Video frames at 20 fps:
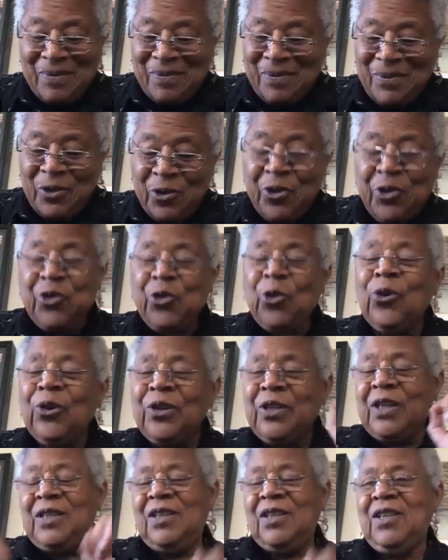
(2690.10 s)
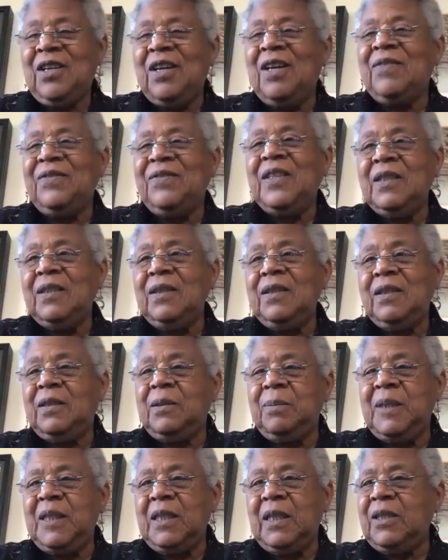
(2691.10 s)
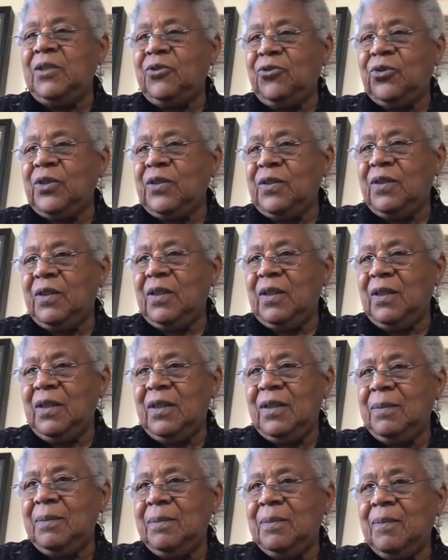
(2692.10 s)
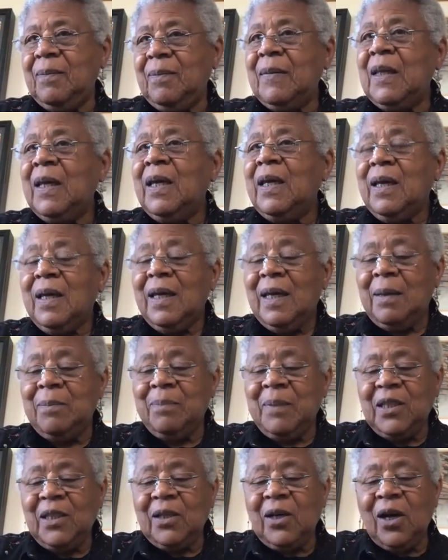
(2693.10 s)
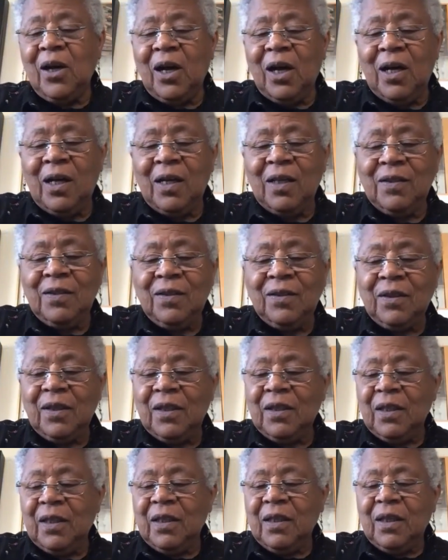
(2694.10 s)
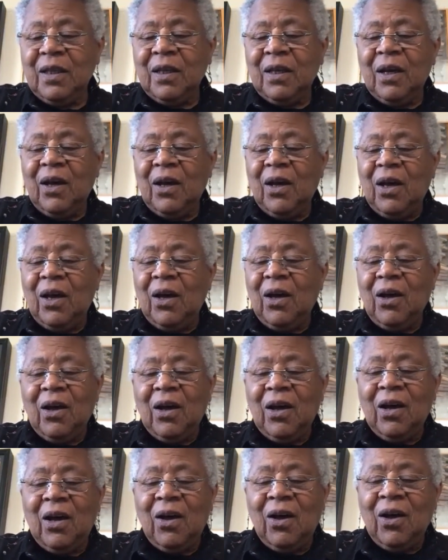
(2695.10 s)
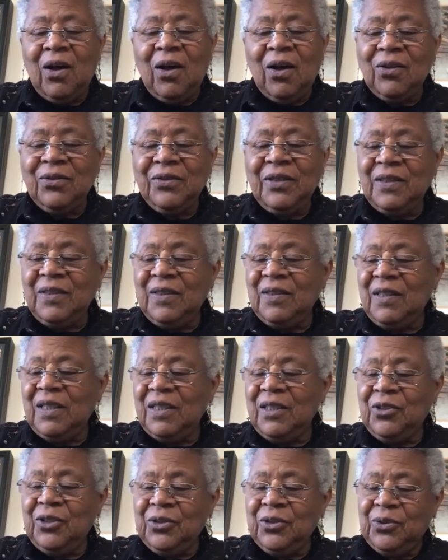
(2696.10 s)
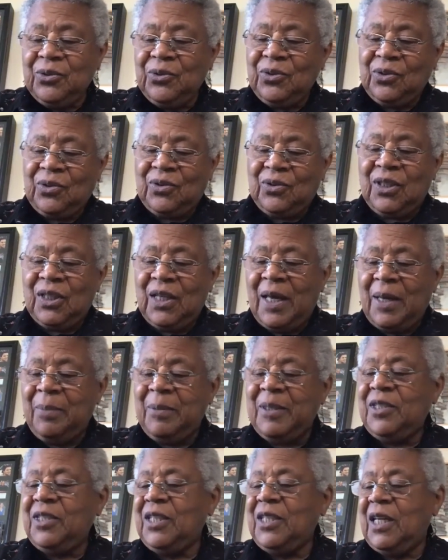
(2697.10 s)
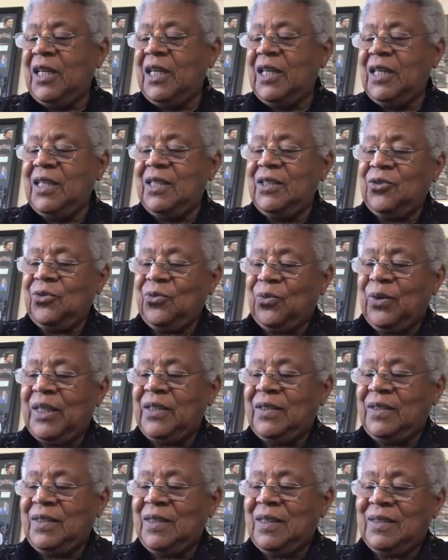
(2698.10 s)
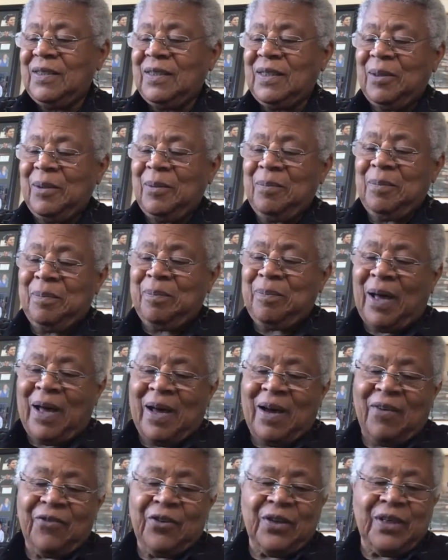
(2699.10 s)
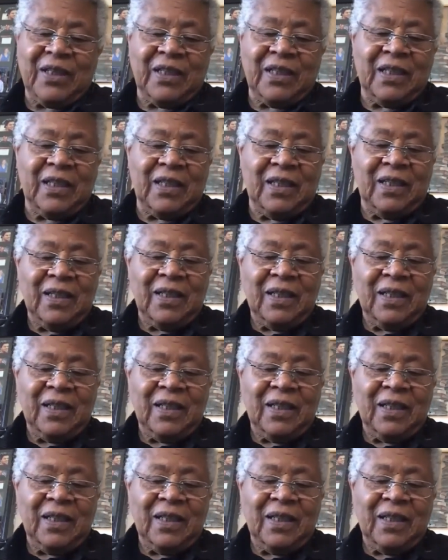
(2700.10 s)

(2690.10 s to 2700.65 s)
shortage of things to be interested in. And because all these issues climate change, racism, poverty,